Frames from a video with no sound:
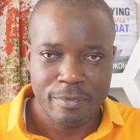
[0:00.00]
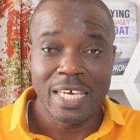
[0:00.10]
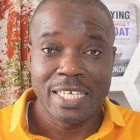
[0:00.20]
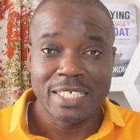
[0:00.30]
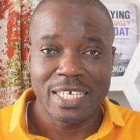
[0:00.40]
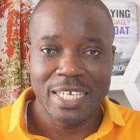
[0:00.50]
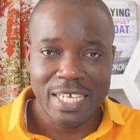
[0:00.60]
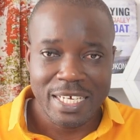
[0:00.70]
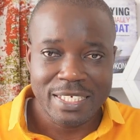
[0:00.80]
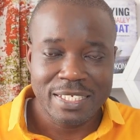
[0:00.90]
it
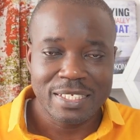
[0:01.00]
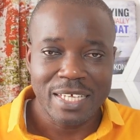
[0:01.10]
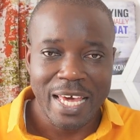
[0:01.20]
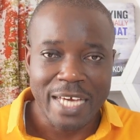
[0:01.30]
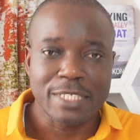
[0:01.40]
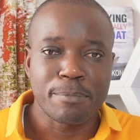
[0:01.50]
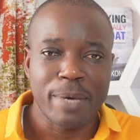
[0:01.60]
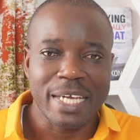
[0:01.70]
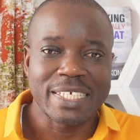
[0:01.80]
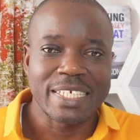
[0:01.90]
creates
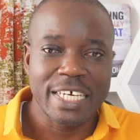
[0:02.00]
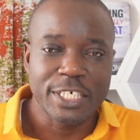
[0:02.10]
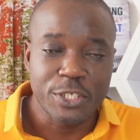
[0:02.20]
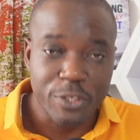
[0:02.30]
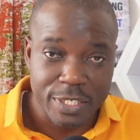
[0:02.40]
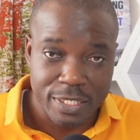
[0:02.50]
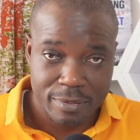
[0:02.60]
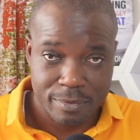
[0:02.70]
expectation.